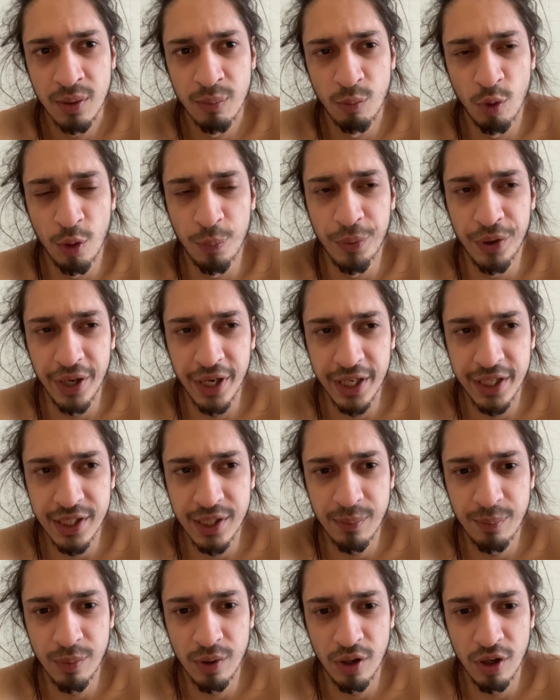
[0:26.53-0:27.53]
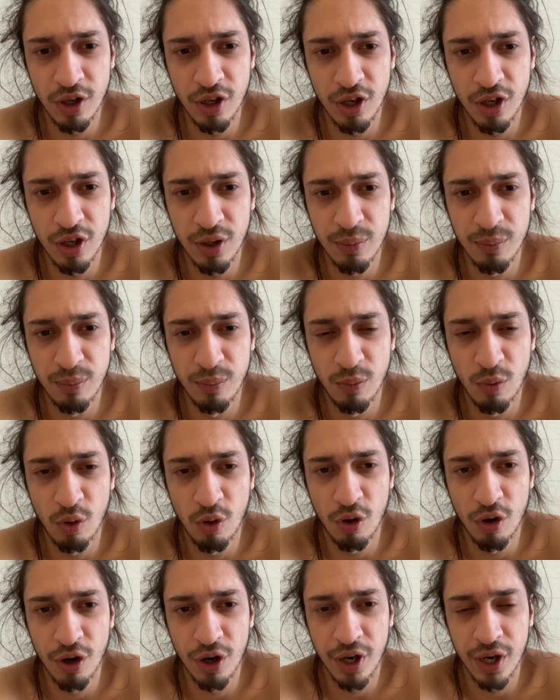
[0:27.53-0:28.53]
more predictable,
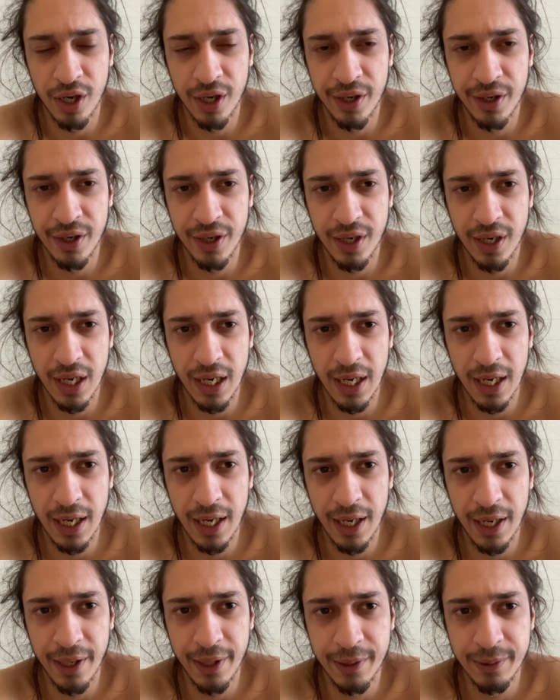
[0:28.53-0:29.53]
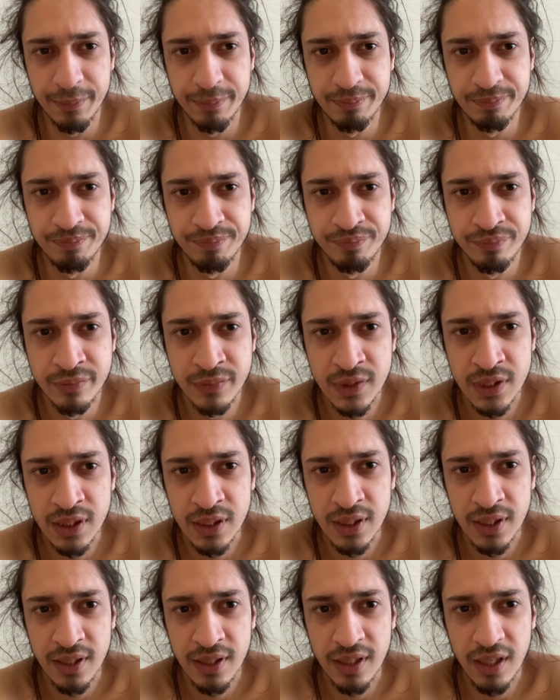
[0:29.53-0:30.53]
more, um,
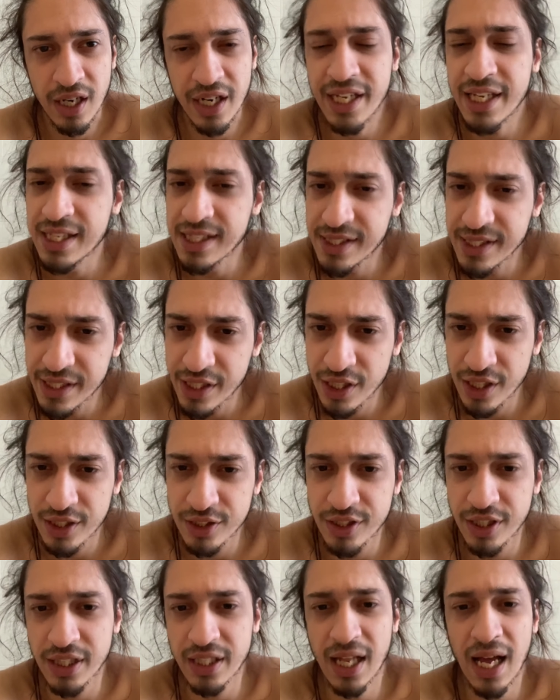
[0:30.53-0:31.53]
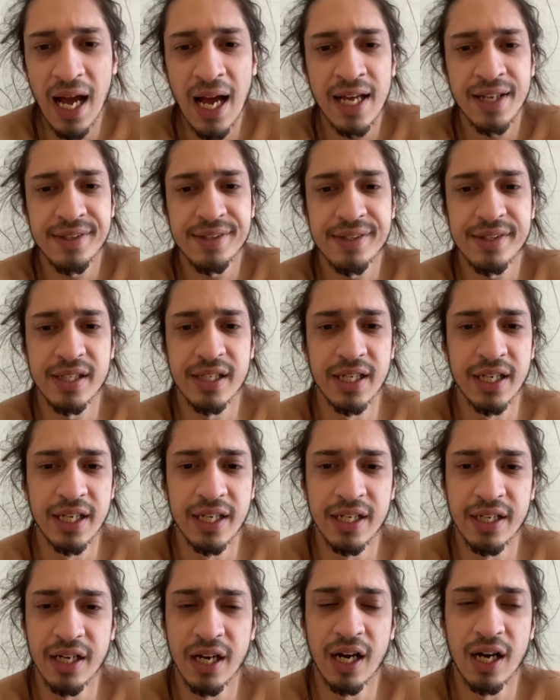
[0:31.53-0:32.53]
easier to last
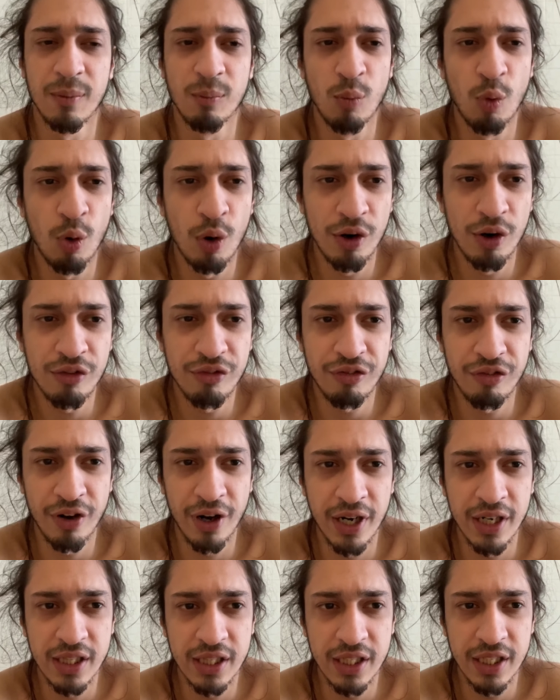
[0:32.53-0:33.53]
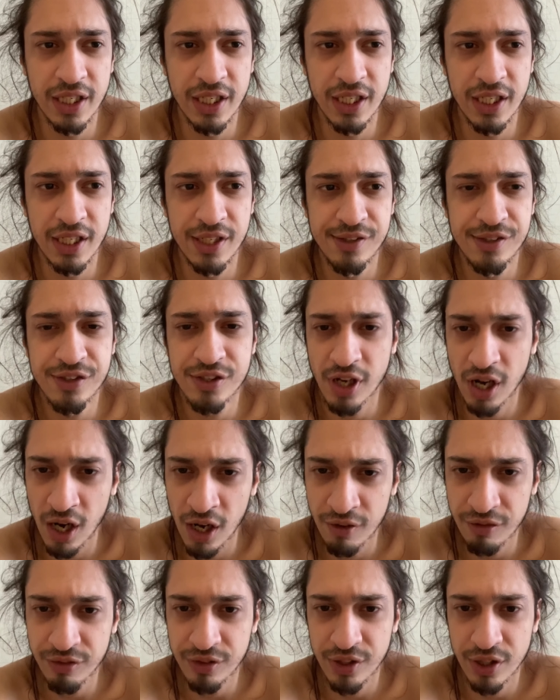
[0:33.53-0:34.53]
in, uh, more friendly,
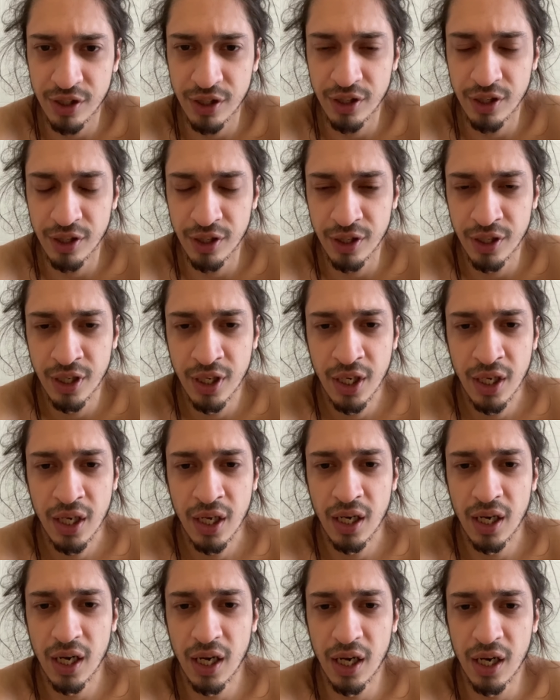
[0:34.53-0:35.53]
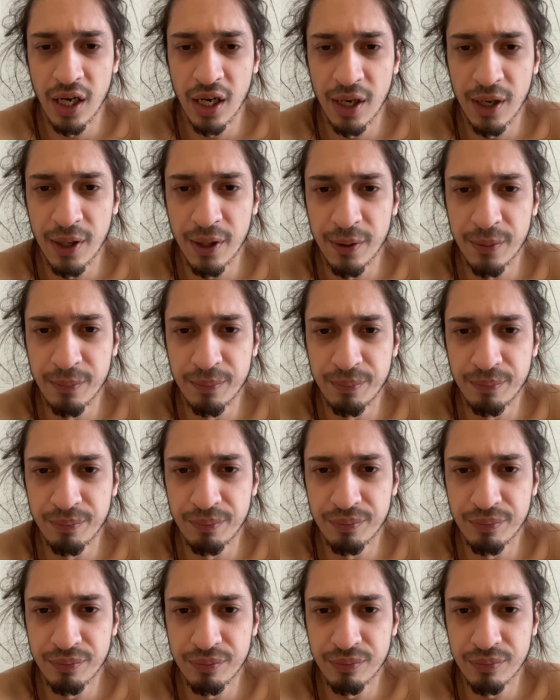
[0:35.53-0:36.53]
softer,
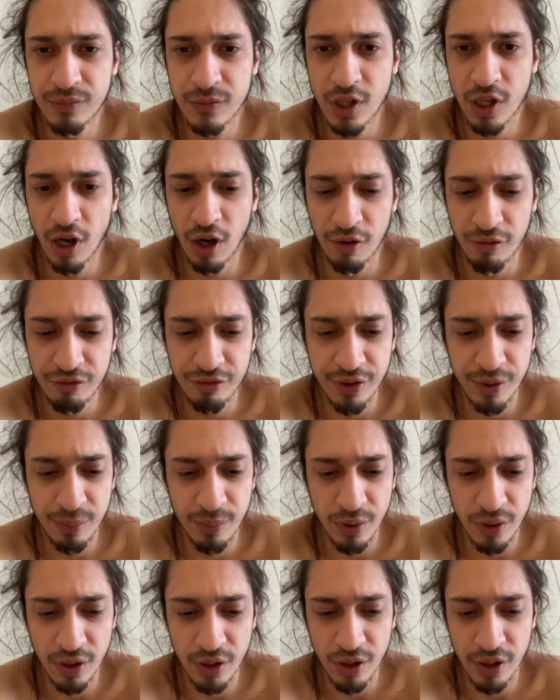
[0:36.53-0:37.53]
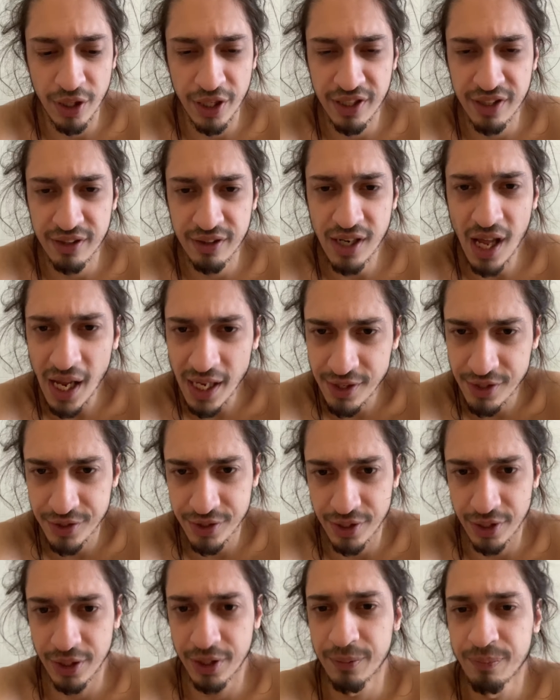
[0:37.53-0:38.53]
um, comfortable, and
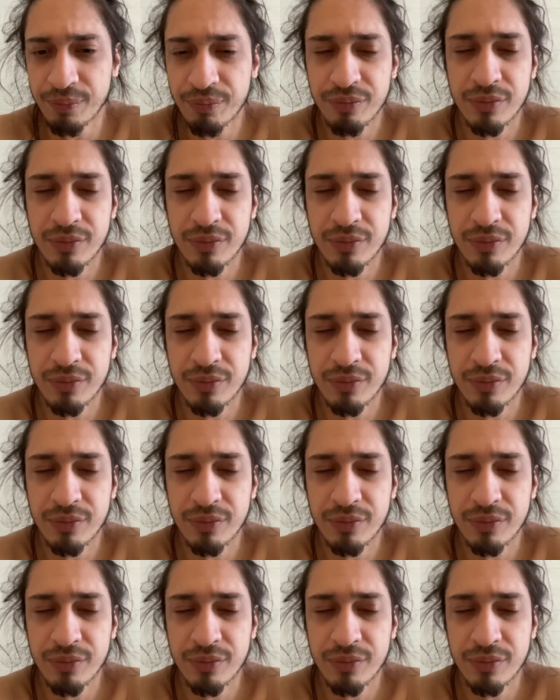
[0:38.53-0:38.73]
nicer.